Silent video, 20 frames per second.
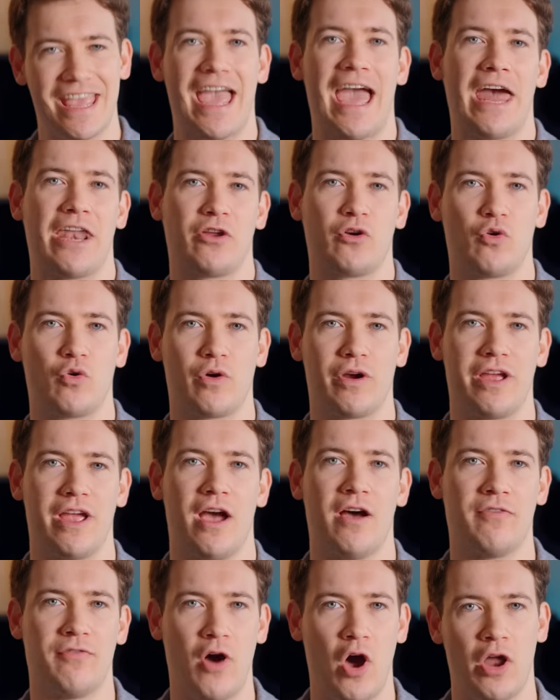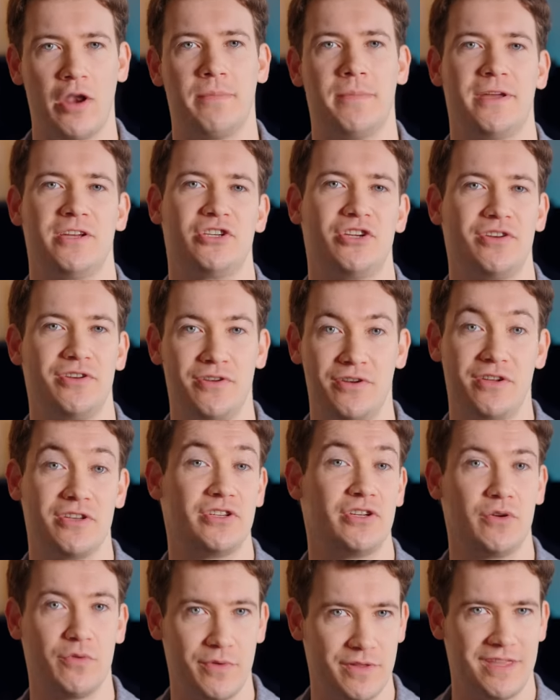category of automation you can
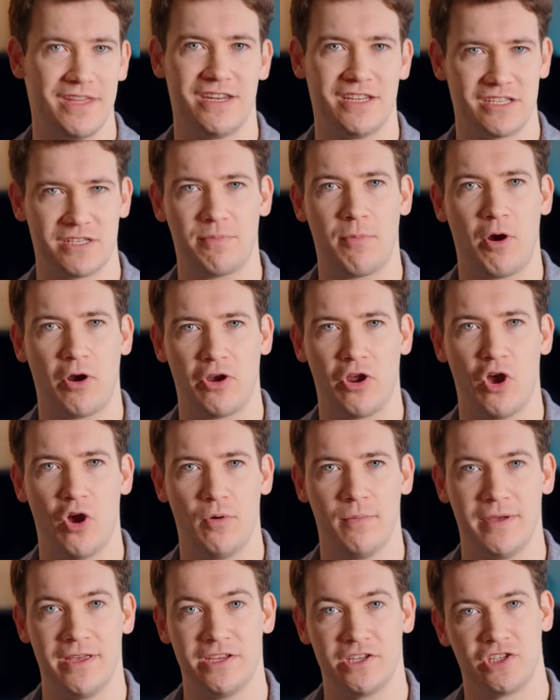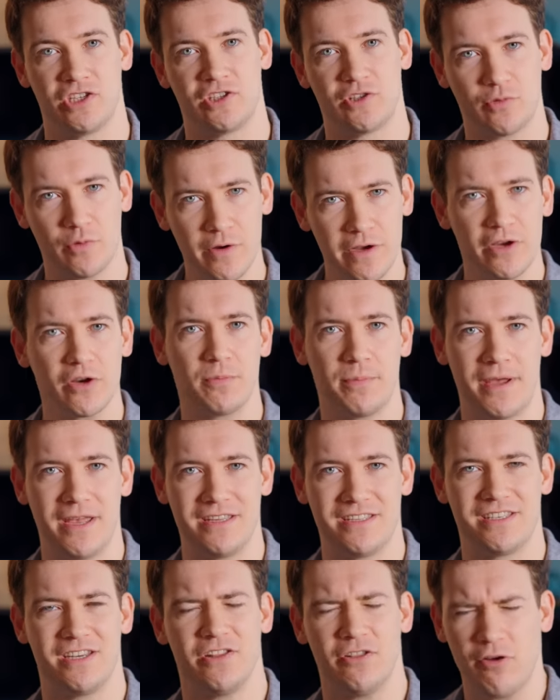do within a smart home is
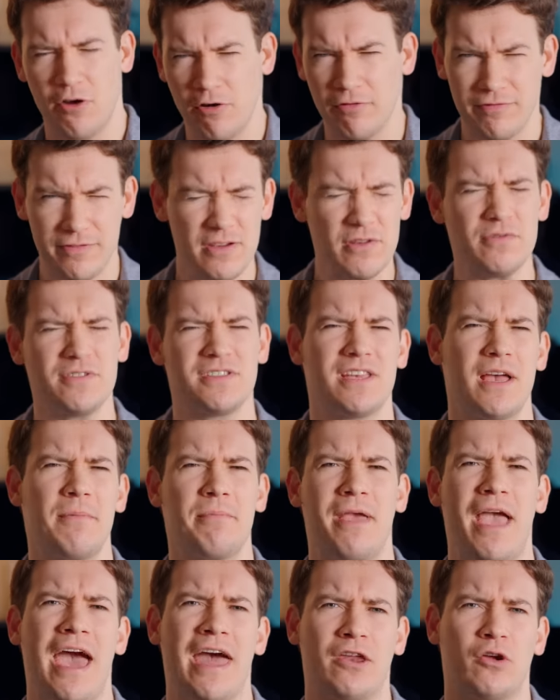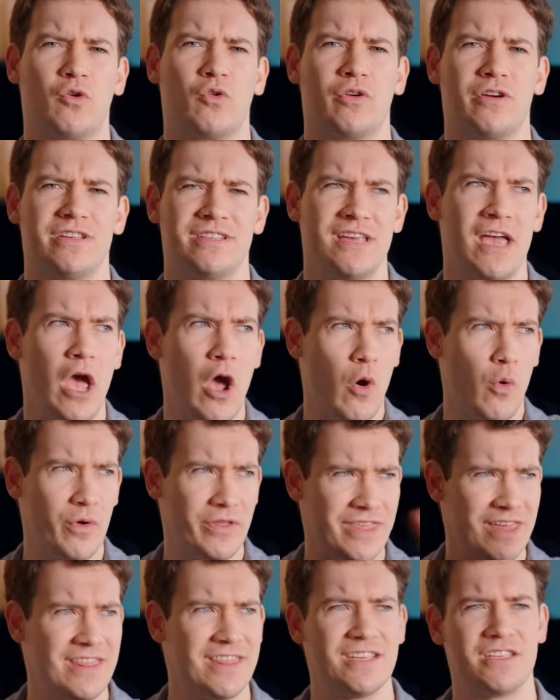trigger-based, and there are a few subcategories
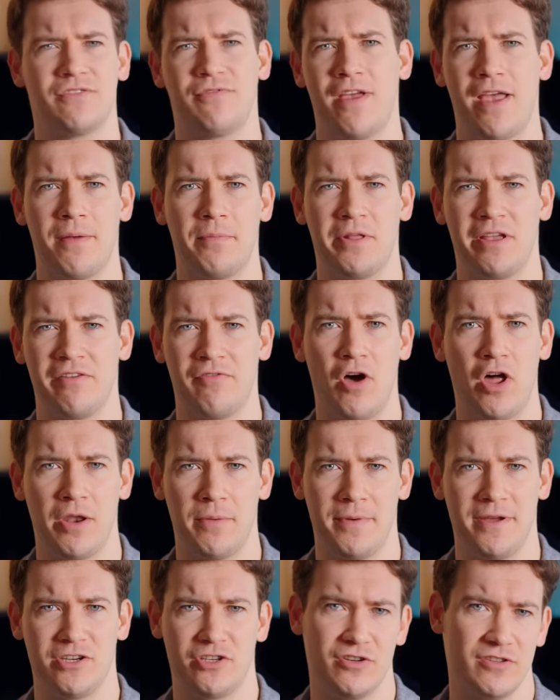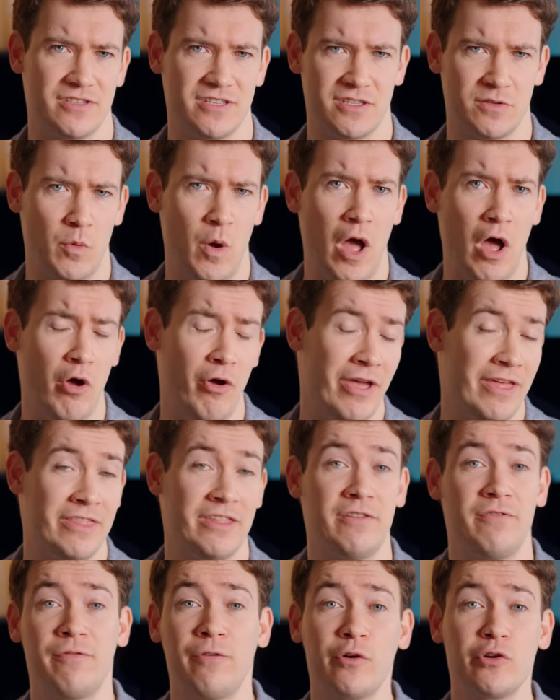within this family of automations as well, and
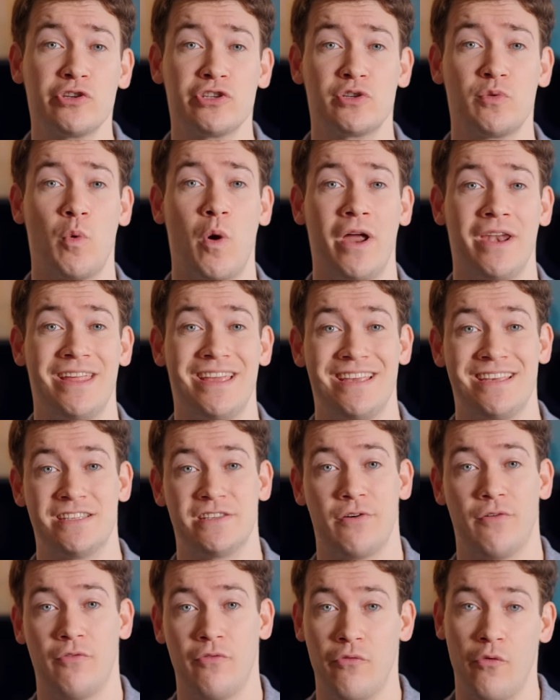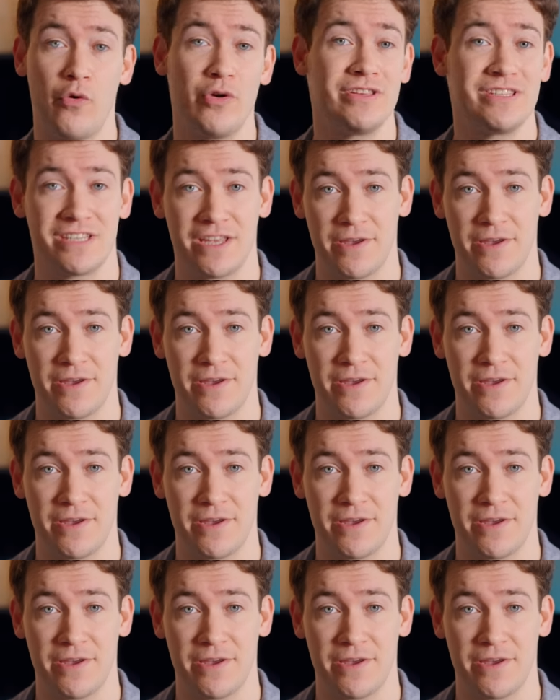the first one is voice